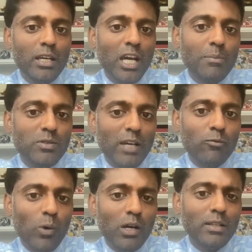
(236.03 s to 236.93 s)
Cubs have
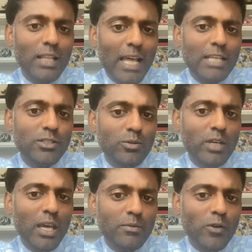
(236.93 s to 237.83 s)
won the last 2
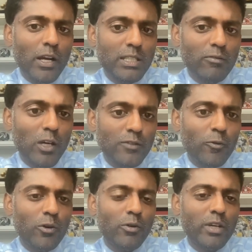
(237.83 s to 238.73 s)
games. Rockies have lost
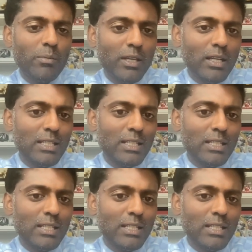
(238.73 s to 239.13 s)
4 in a row coming in.